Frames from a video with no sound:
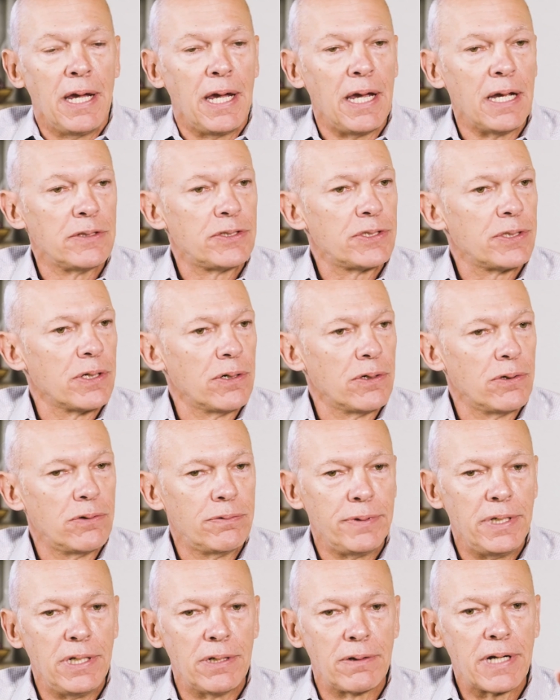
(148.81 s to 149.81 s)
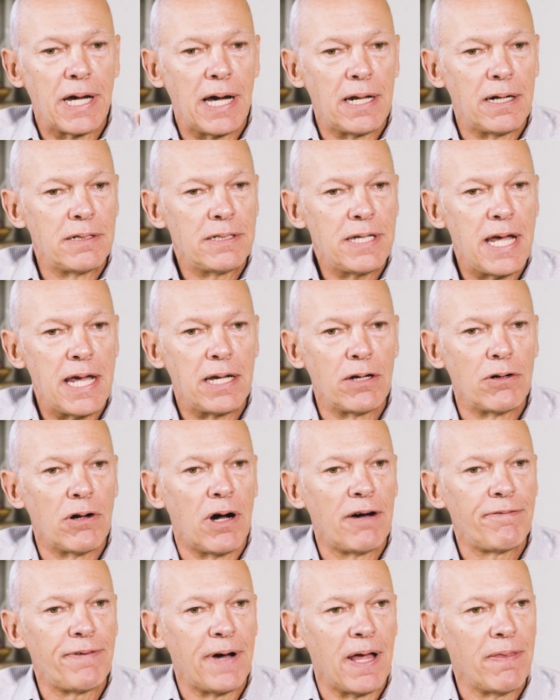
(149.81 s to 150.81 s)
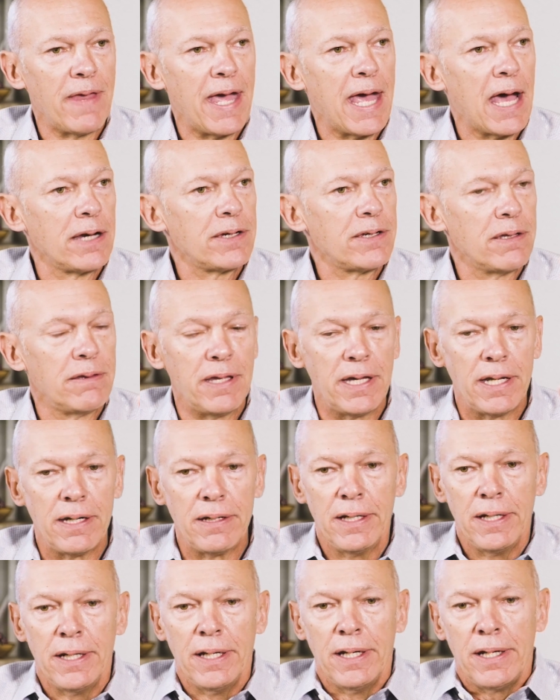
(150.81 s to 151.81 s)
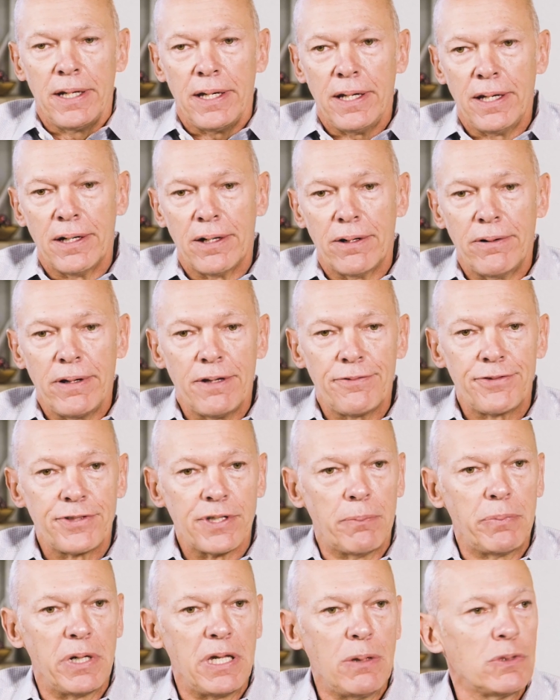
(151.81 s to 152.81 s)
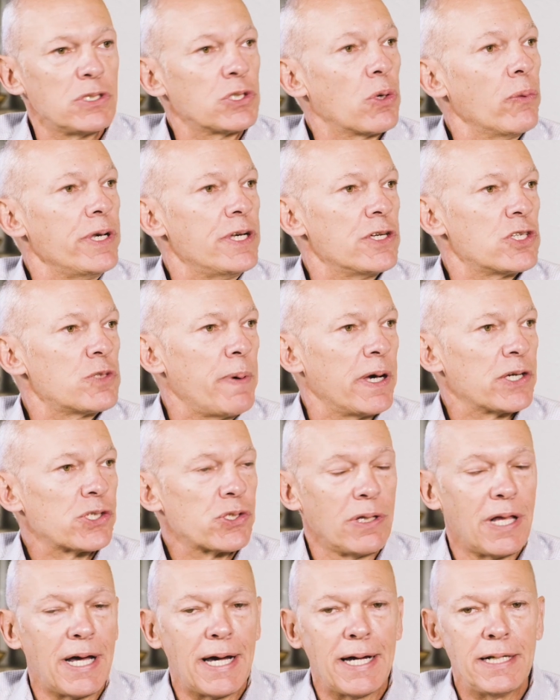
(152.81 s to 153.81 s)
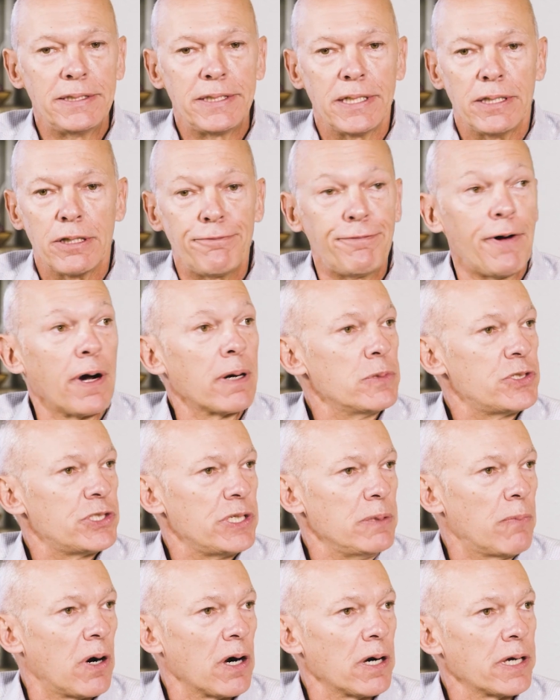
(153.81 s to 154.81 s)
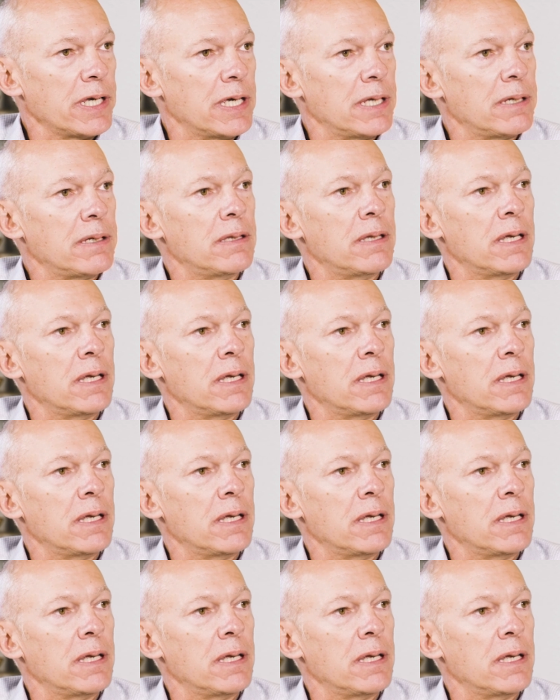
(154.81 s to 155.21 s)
And so, kind of taking off on that, then if somebody was going to specialize in the pharmacy market,